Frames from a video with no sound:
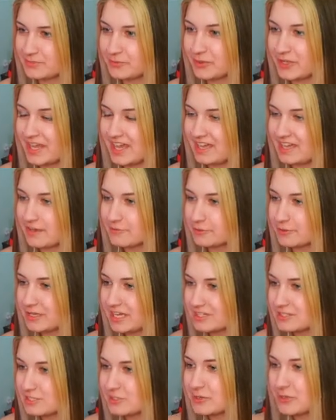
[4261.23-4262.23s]
Well, hey, everyone
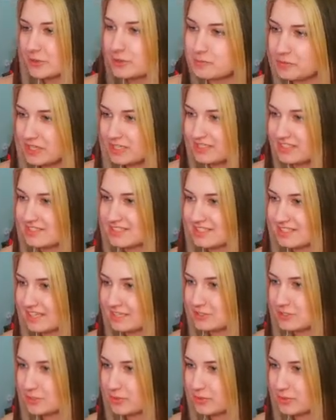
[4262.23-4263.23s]
has their own opinions, and
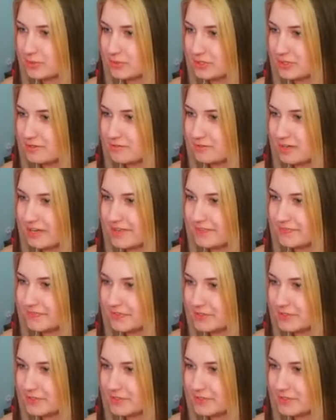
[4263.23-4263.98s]
that's totally fine.